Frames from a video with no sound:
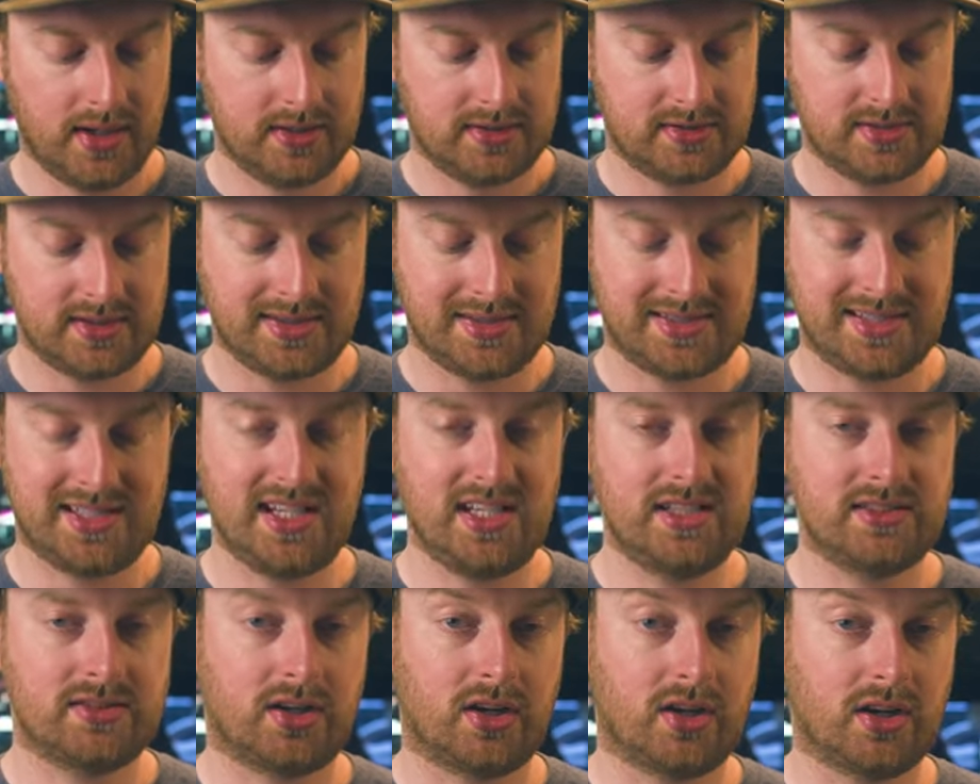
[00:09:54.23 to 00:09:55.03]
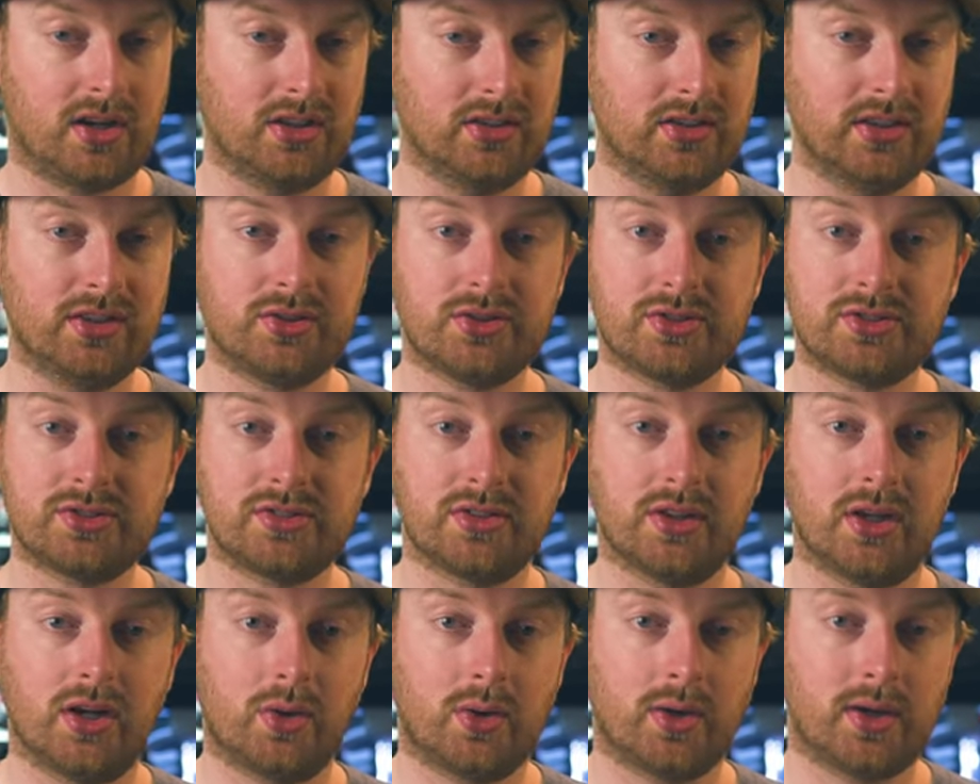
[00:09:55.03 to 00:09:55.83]
Since these are a little
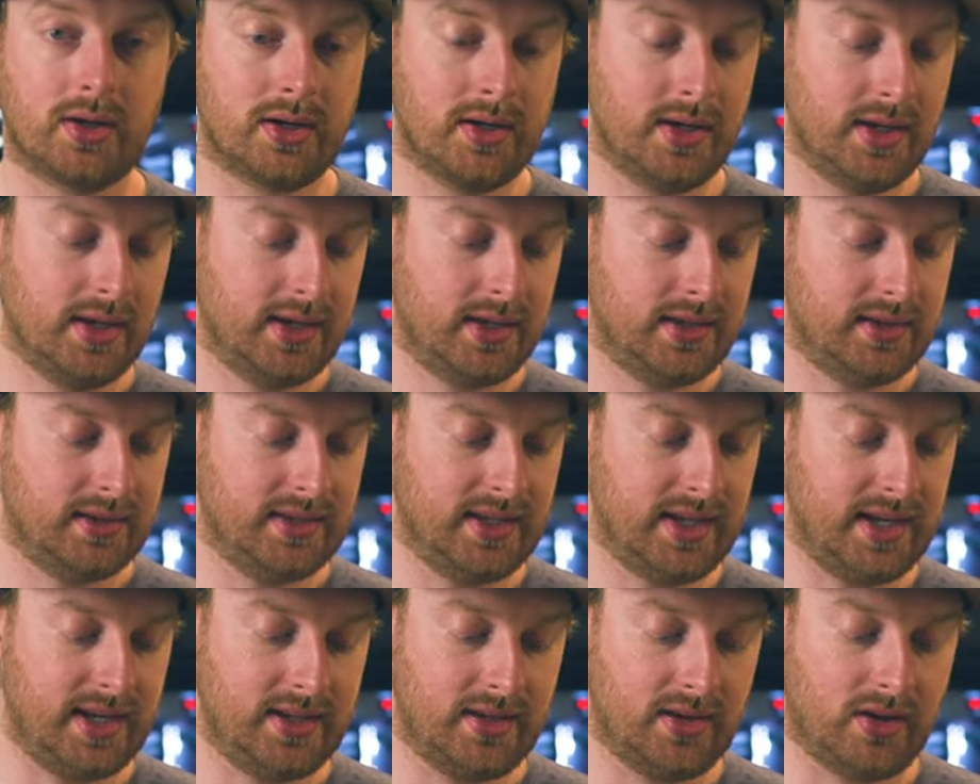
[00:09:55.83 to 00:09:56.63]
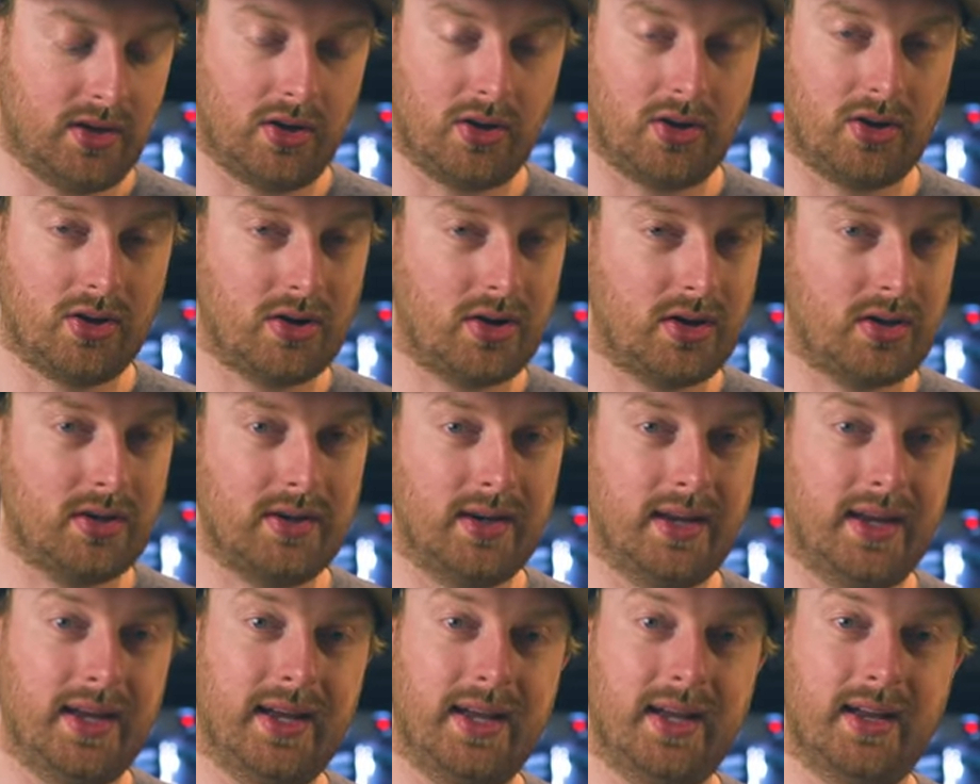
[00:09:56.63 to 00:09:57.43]
slower, they
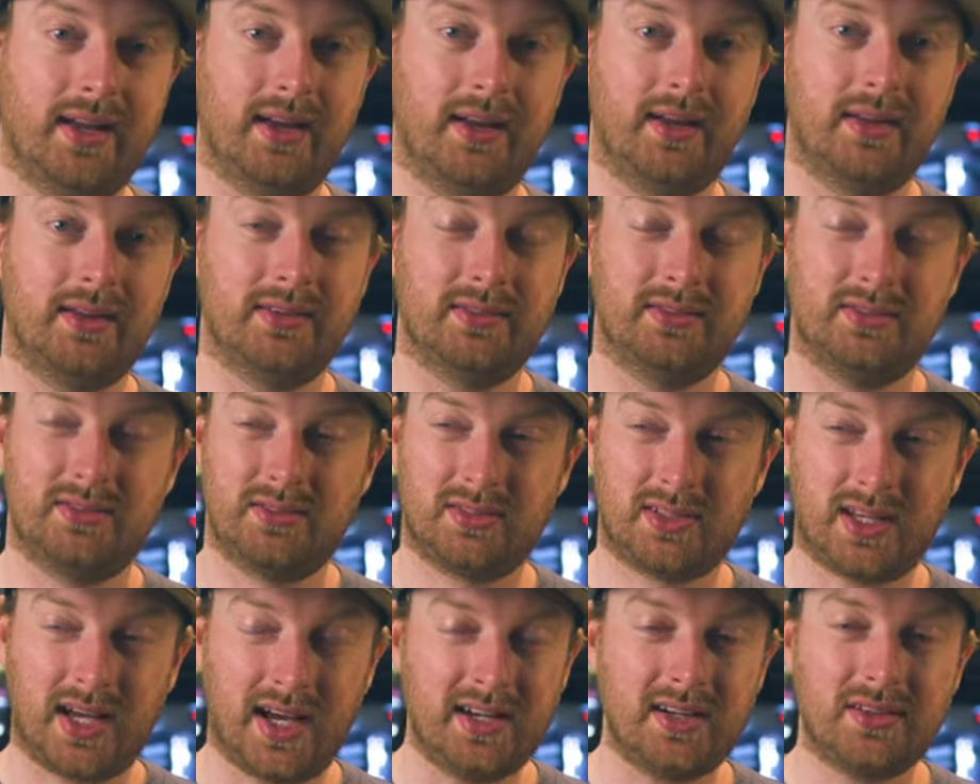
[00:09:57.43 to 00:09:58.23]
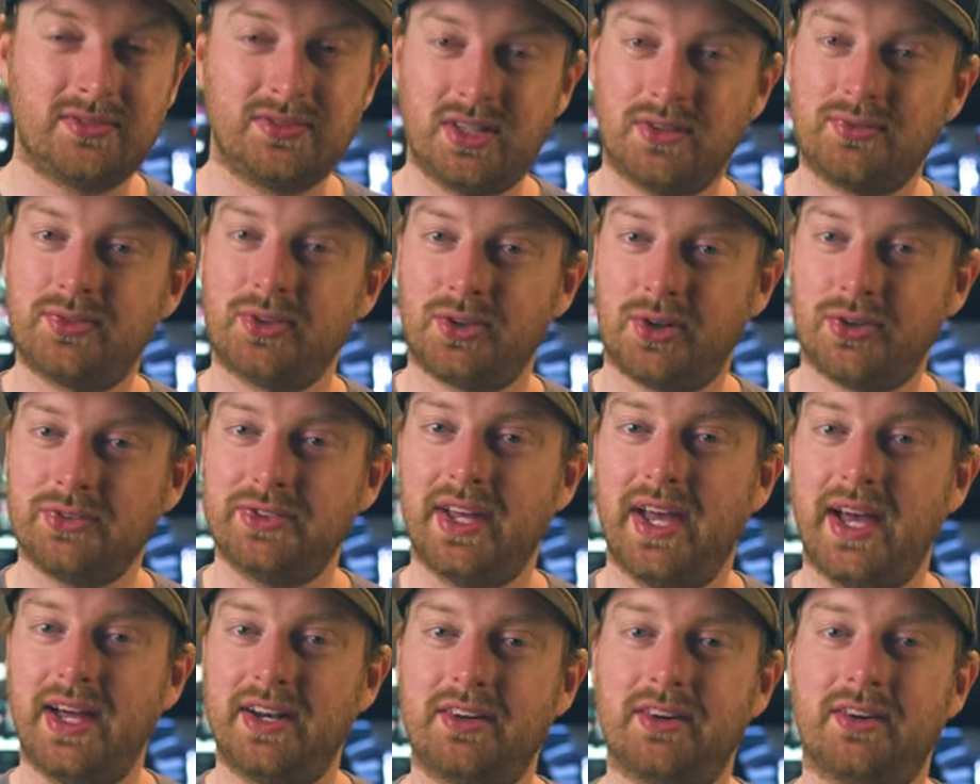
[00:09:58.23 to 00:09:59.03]
are uh, kind of
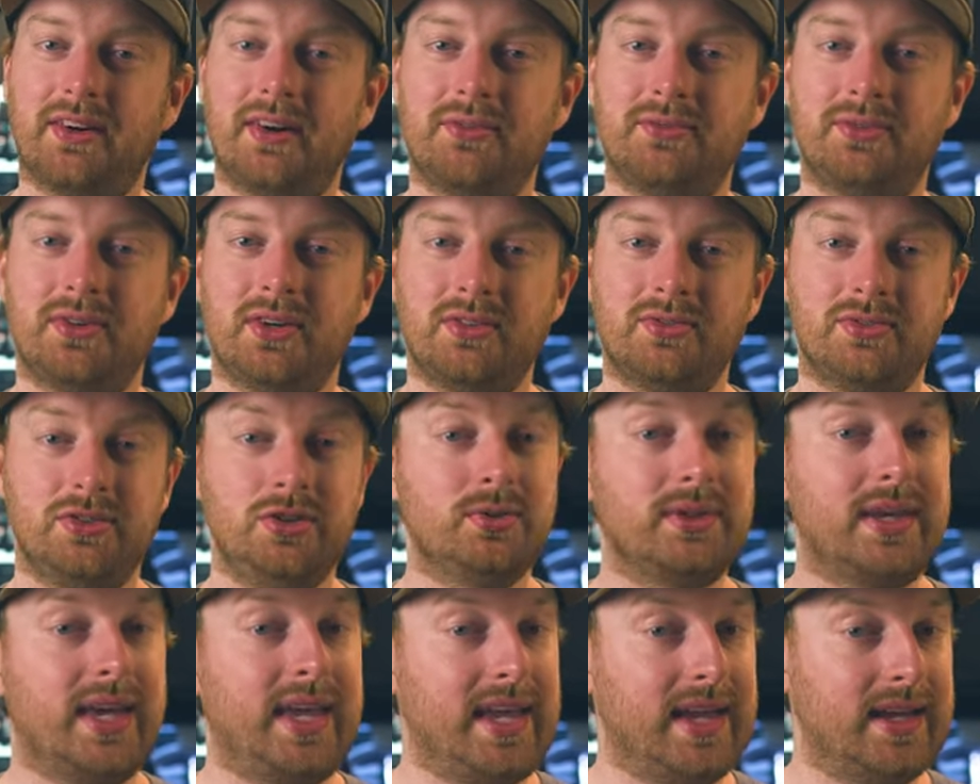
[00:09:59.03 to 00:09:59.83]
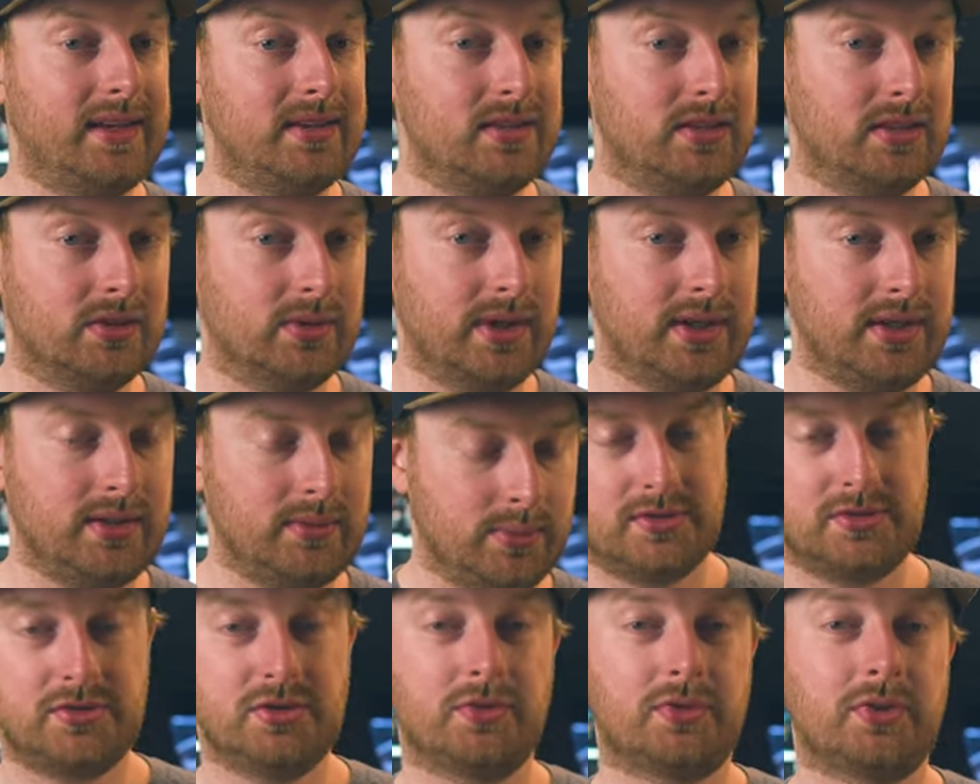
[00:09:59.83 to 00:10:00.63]
difficult to edit off of. You can do
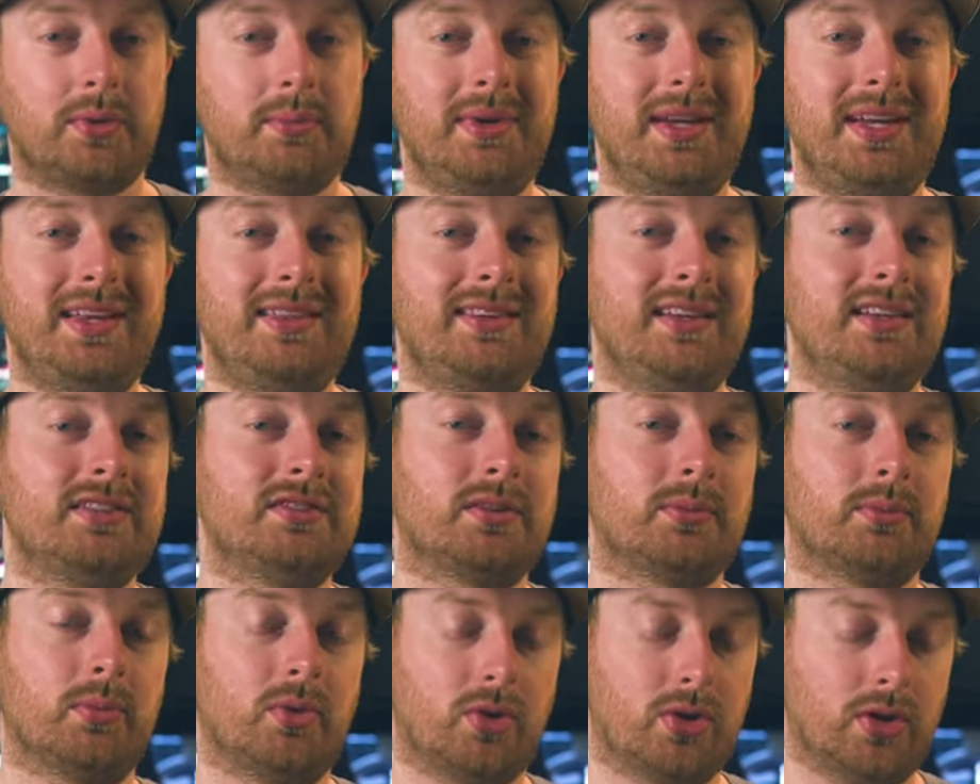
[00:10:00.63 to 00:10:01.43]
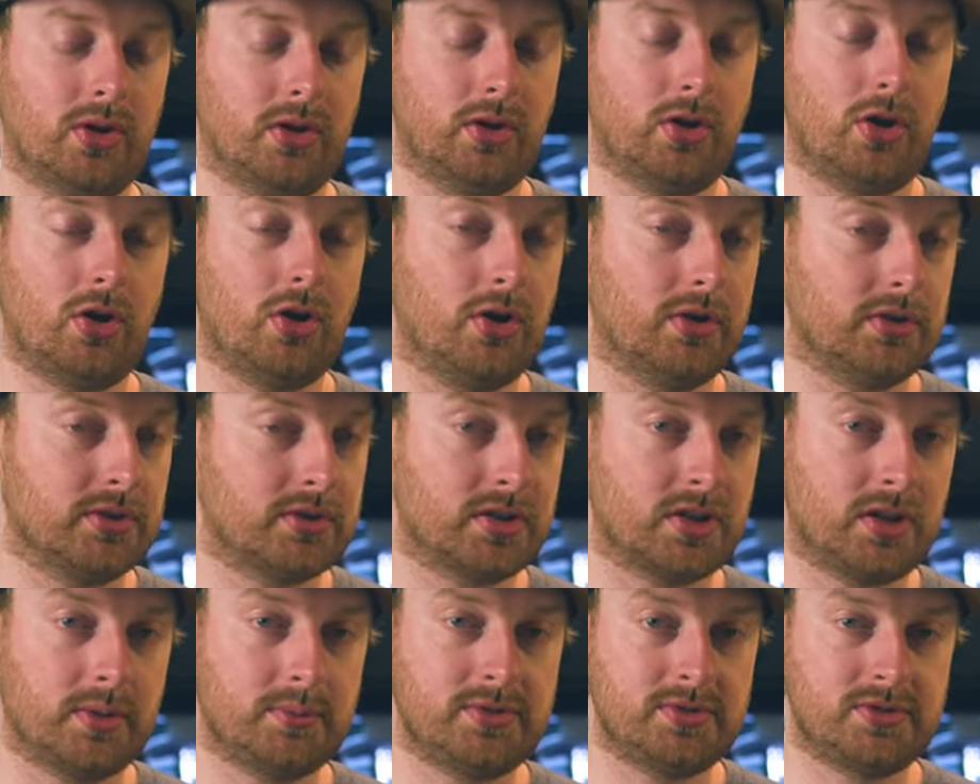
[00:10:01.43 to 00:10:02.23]
it. So for me, these are more
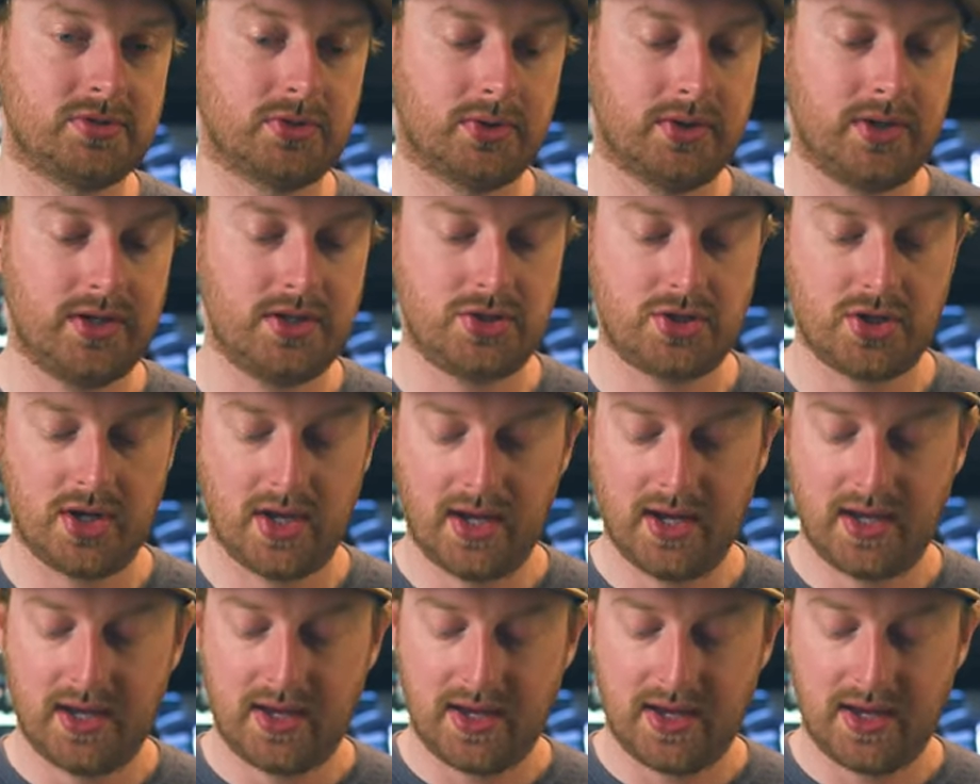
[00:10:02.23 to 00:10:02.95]
long-term storage.